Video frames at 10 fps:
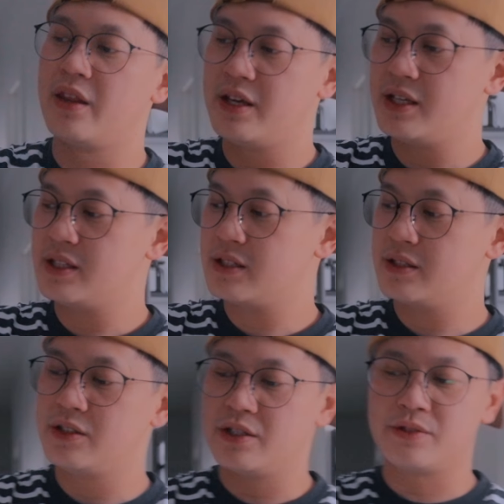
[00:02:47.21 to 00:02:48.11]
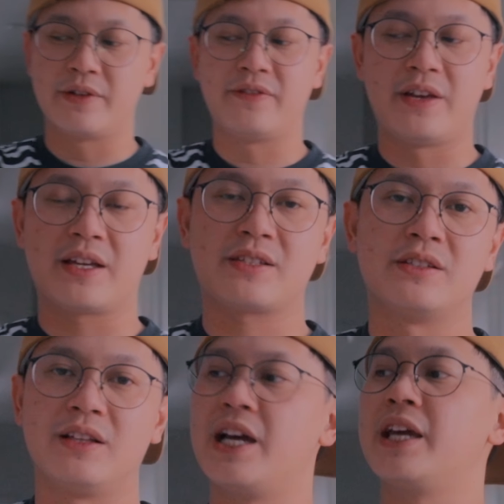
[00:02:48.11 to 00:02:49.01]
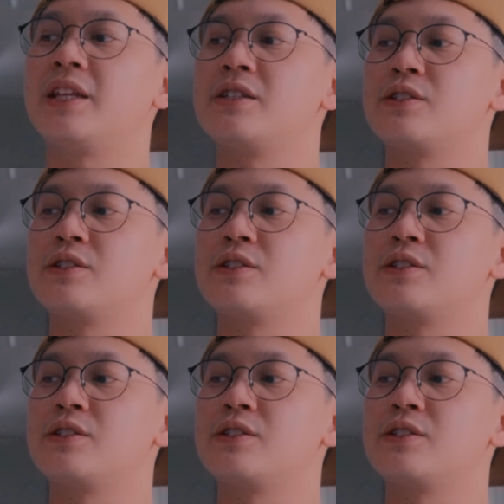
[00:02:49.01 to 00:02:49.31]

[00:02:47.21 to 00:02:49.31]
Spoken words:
this just reflects the light.